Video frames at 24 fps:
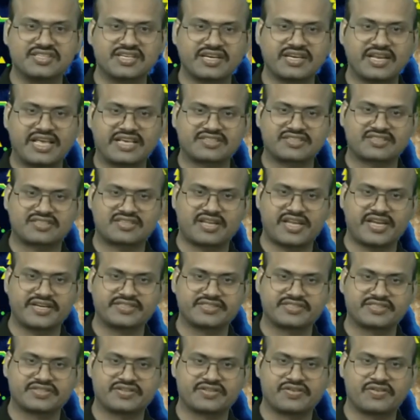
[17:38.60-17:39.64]

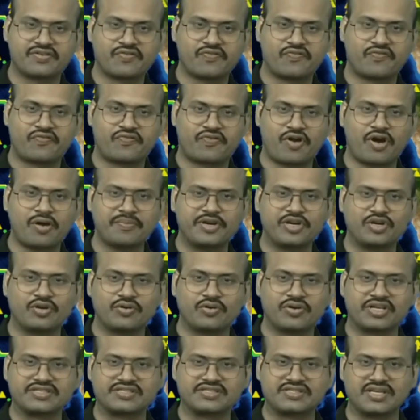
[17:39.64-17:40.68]
extends from
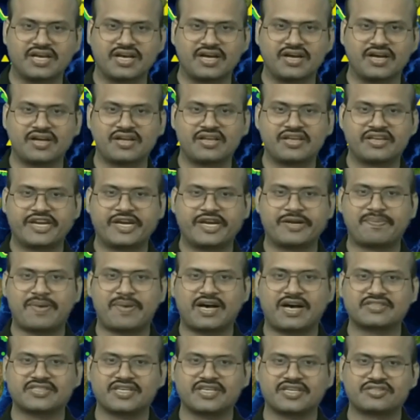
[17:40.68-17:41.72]
Indonesia, it
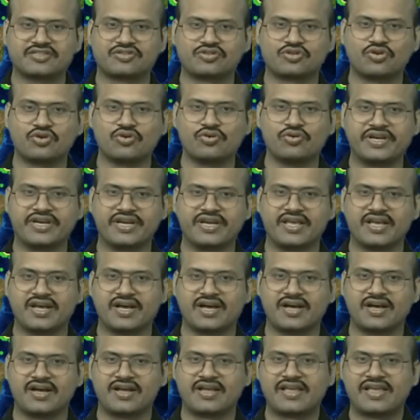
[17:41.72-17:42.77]
passes through
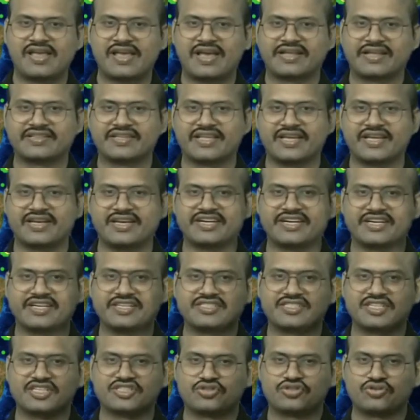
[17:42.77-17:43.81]
India and then it
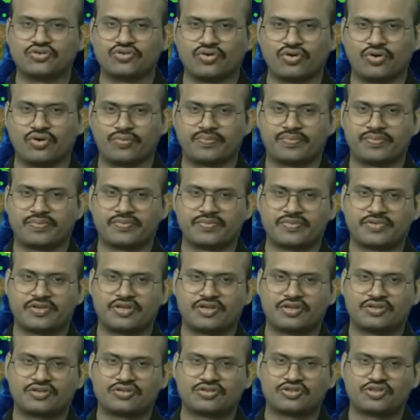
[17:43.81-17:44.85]
reaches Europe.
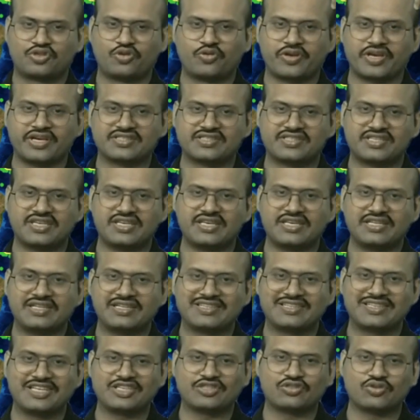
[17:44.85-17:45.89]
So you can see
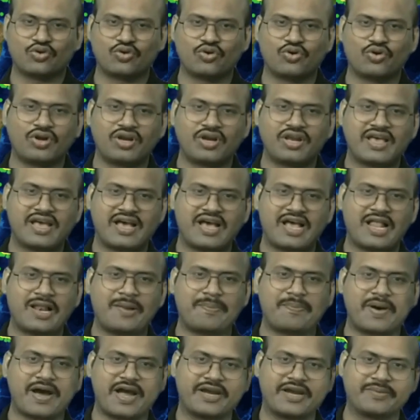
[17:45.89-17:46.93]
this whole
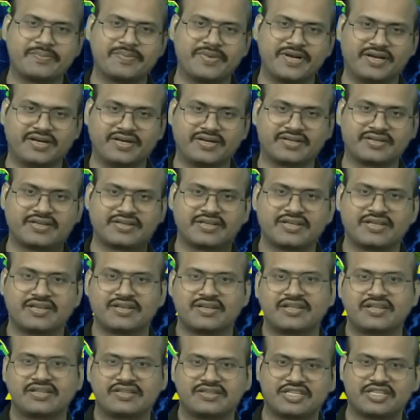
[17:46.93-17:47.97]
Alpide belt.
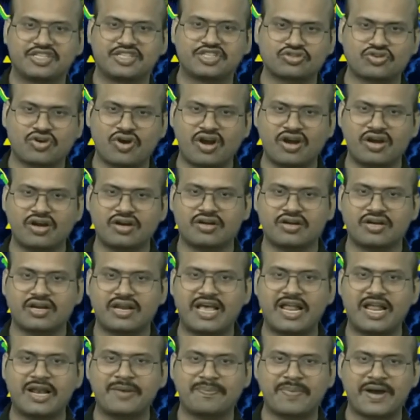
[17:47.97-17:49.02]
This is called
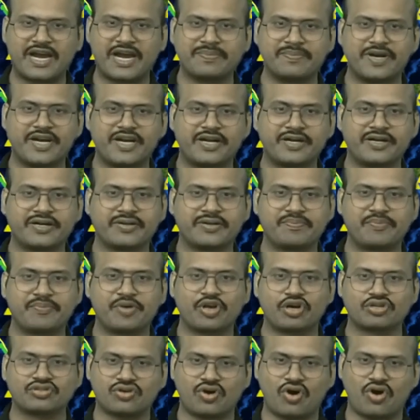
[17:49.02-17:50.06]
Alpide belt
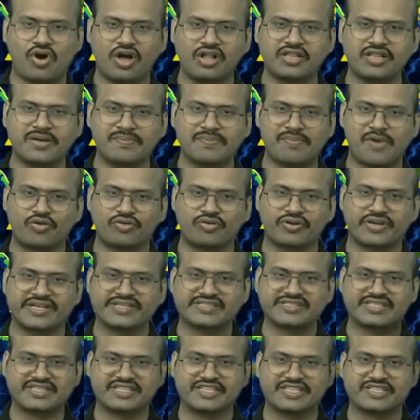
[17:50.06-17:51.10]
because all the mountains
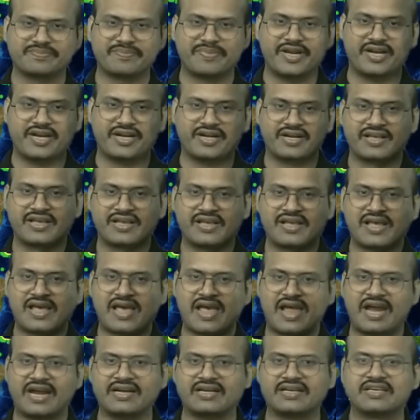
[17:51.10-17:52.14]
in this belt
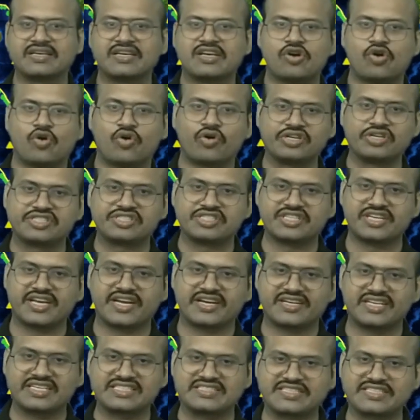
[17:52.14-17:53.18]
had origin at
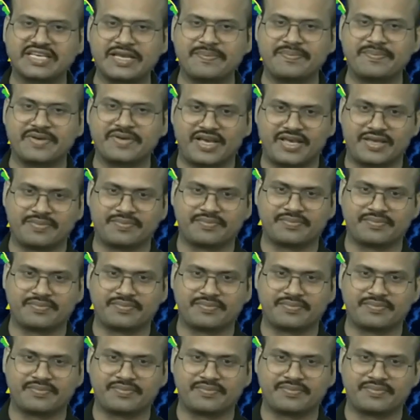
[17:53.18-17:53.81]
the same time.